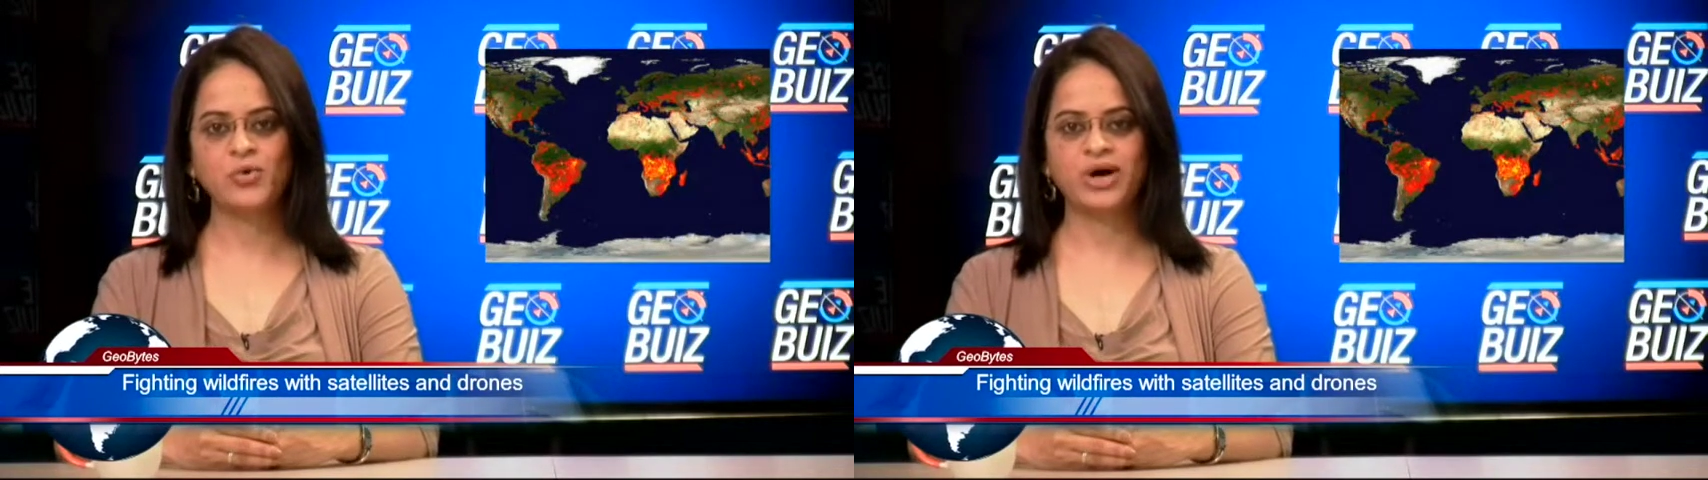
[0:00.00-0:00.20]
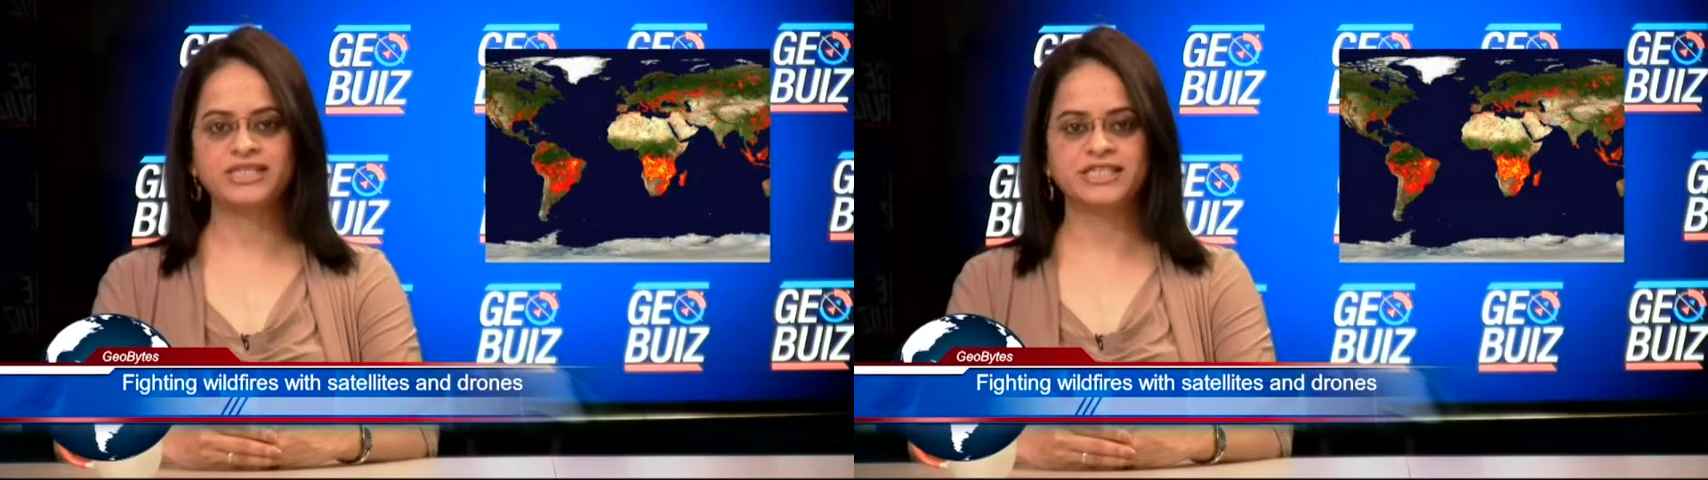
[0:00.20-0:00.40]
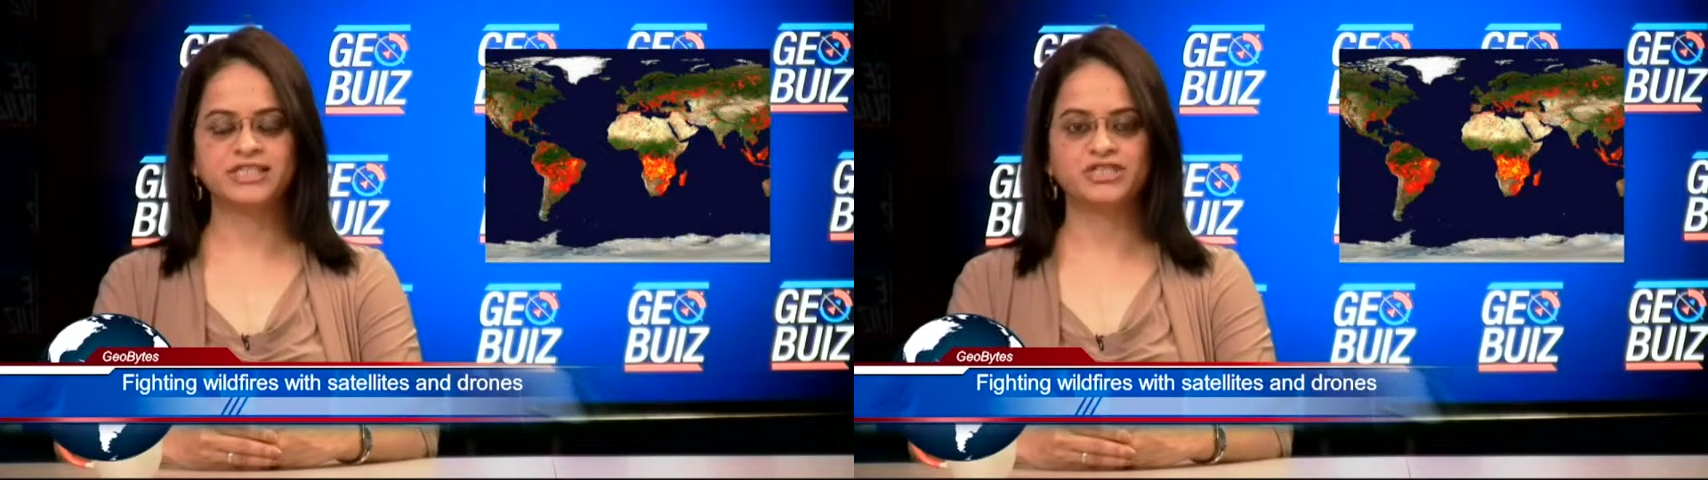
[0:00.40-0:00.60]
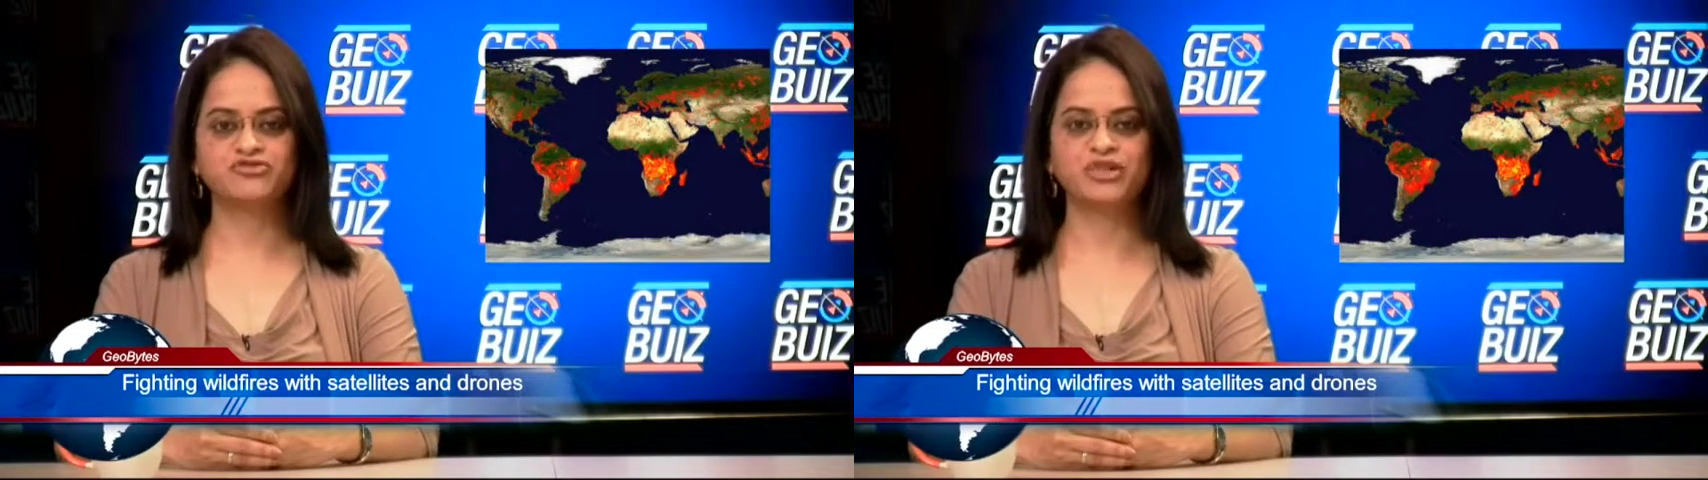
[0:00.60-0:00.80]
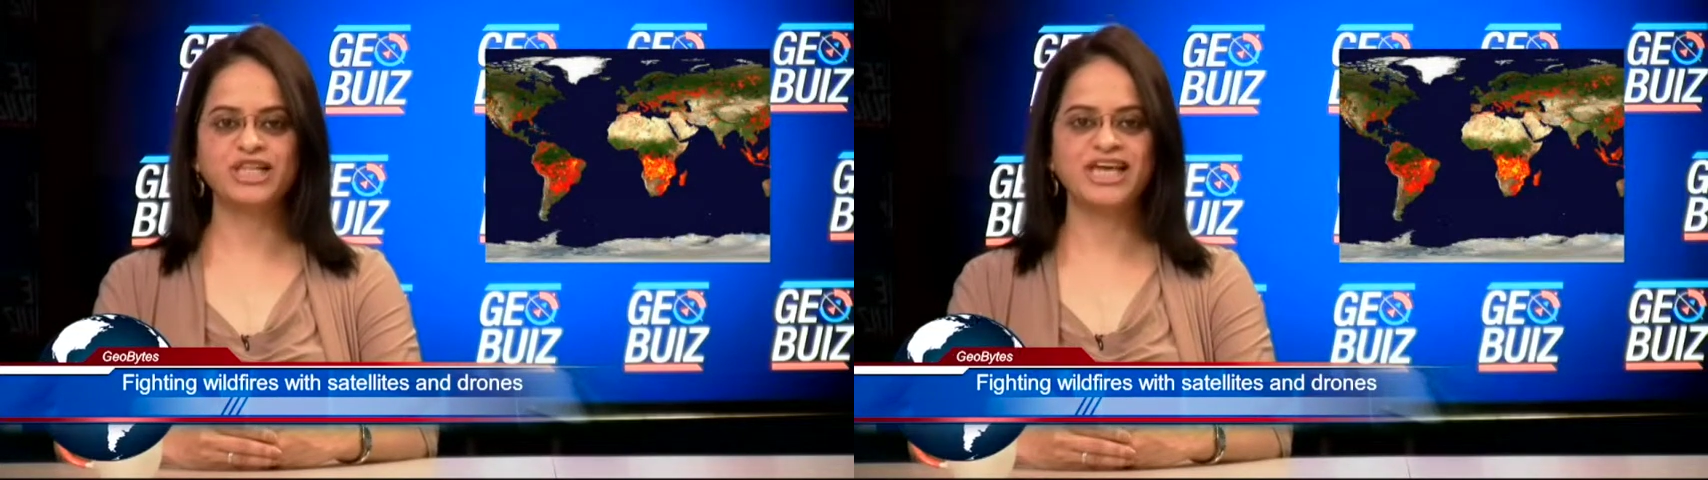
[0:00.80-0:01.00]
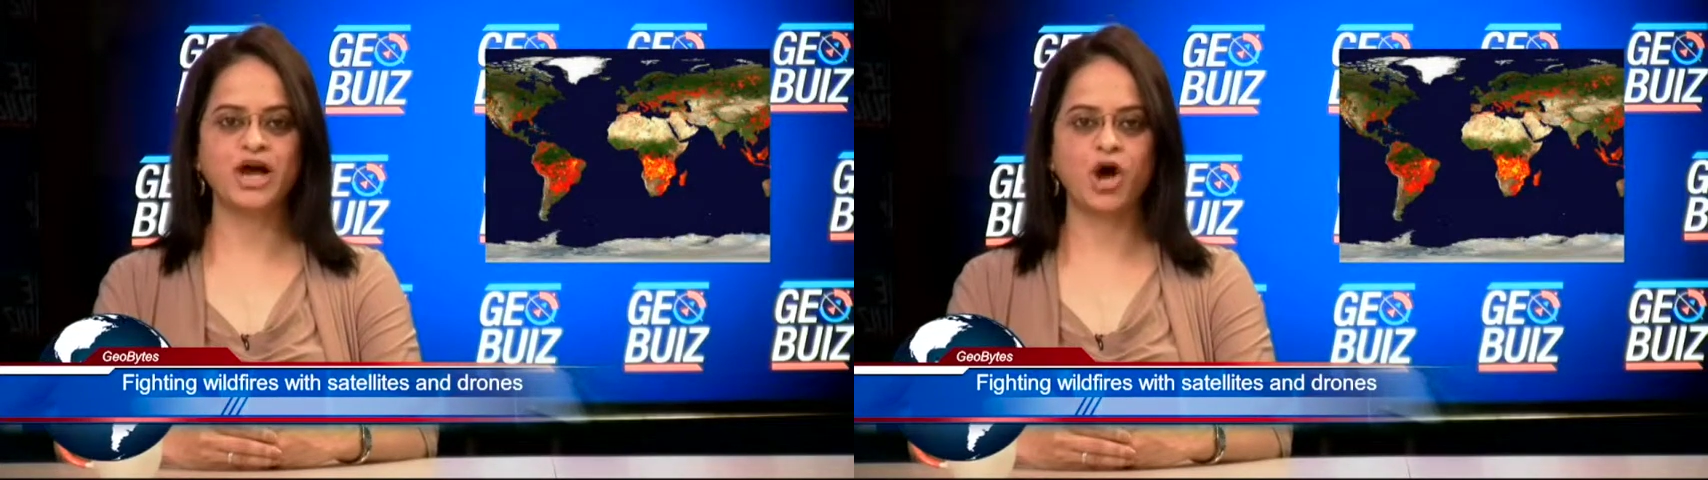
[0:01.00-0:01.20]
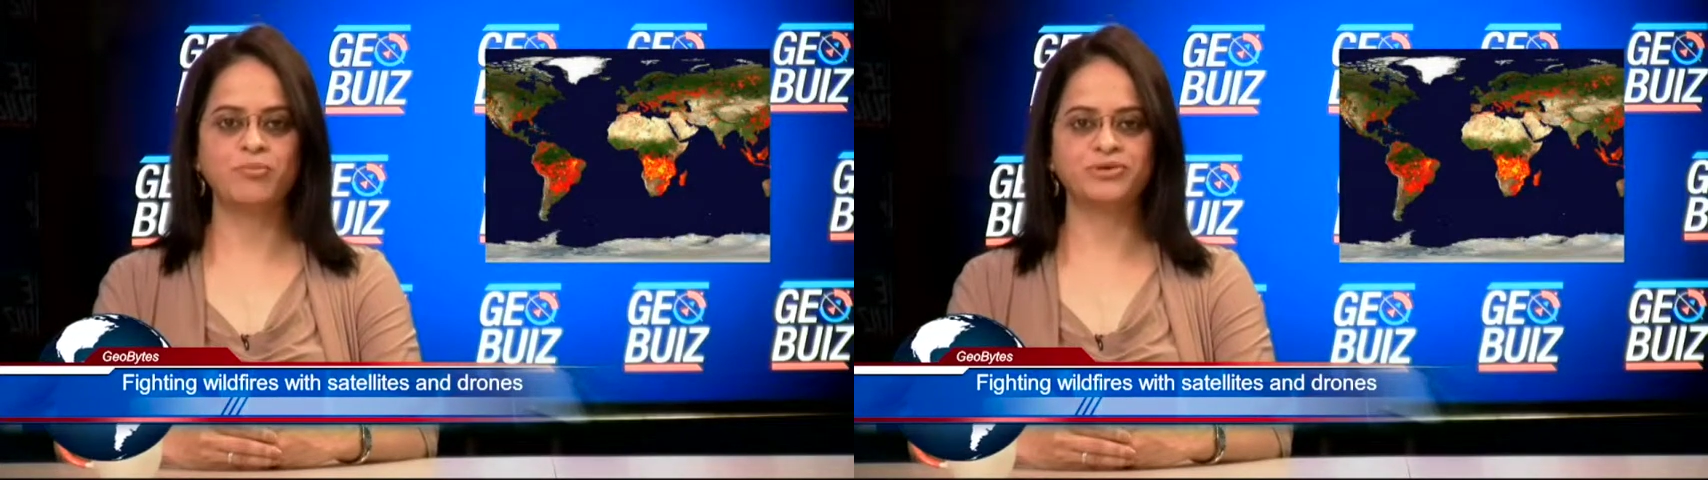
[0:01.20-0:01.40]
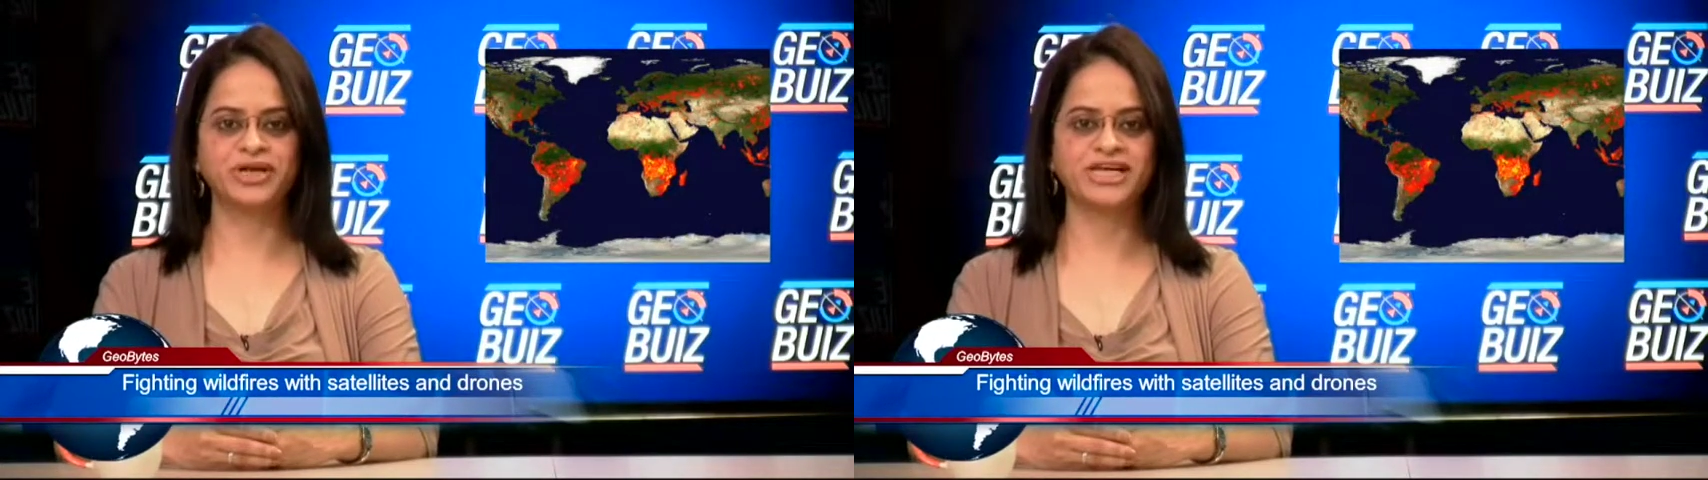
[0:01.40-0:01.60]
once it is fully
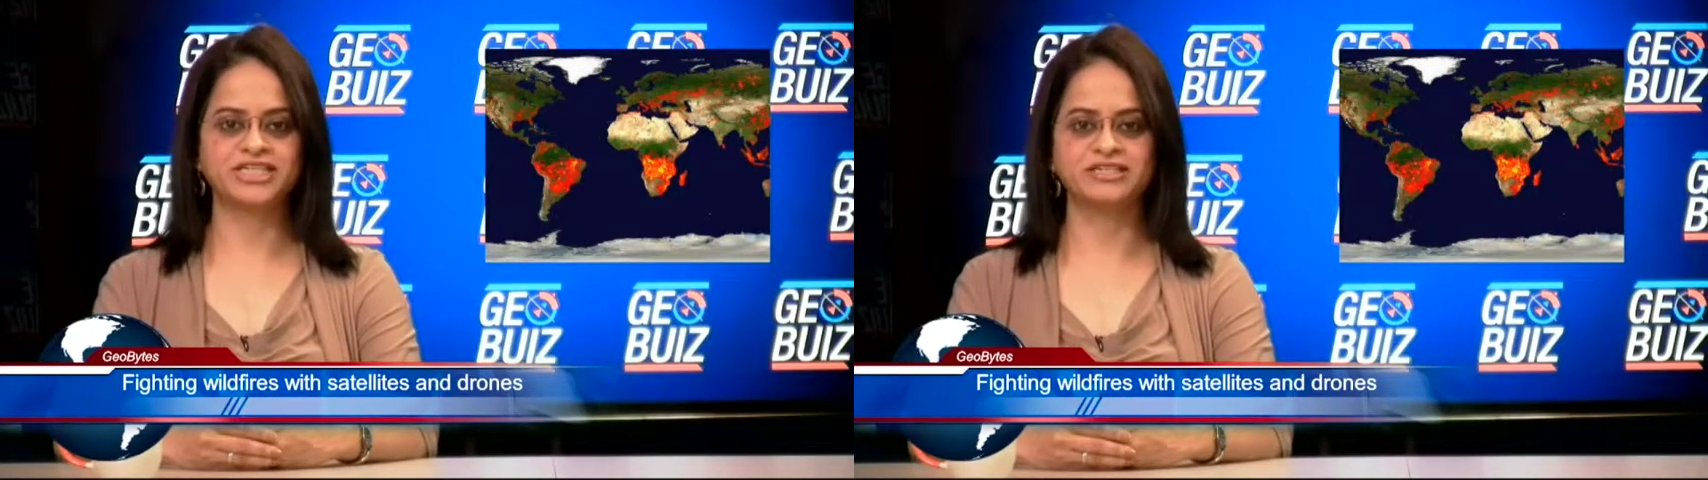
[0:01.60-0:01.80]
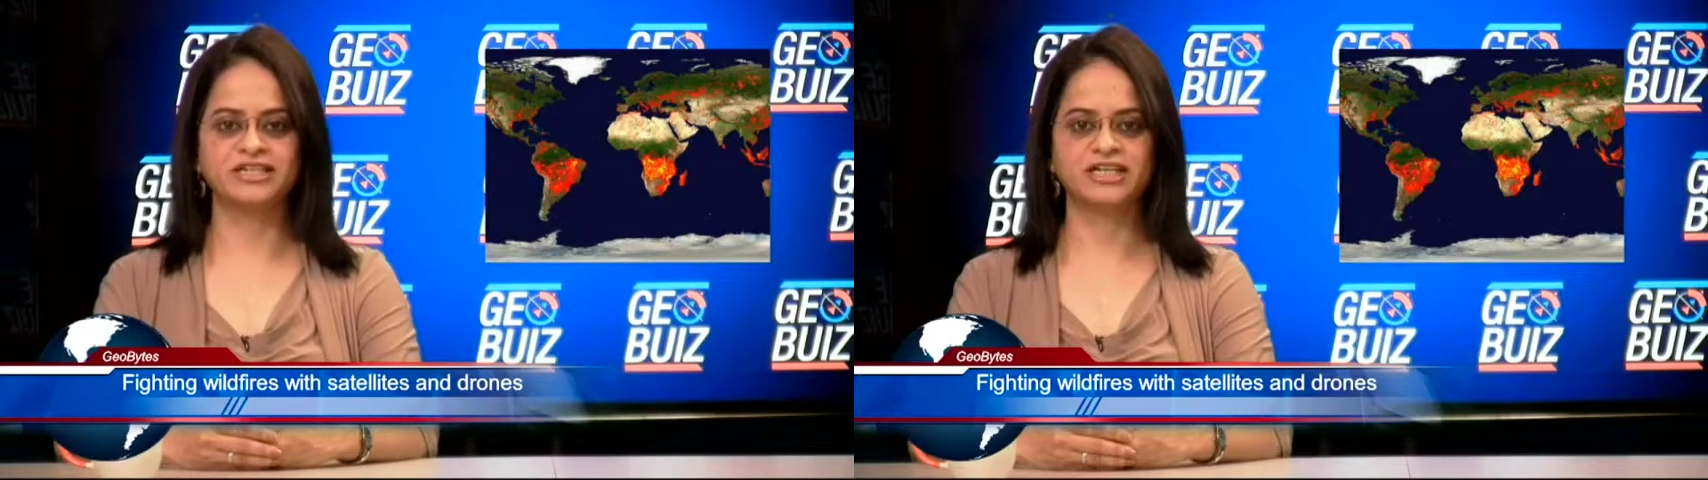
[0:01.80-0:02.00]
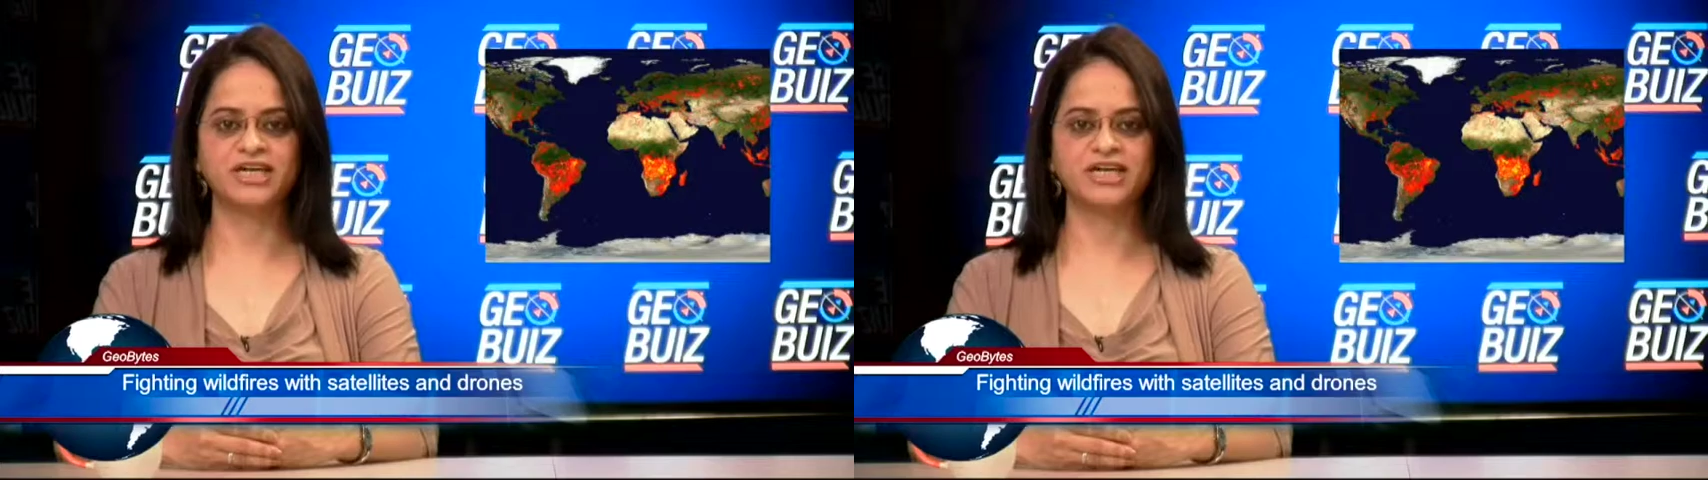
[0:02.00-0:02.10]
operational,